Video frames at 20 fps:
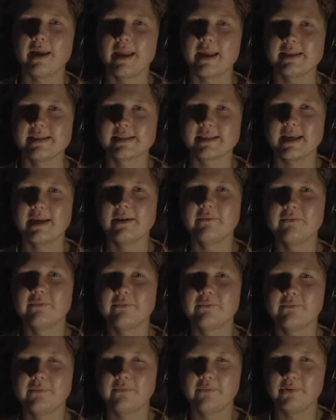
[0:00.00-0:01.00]
say
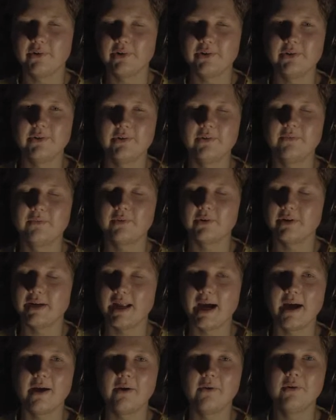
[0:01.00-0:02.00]
for you for
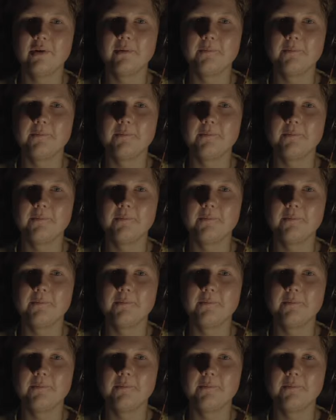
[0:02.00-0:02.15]
now.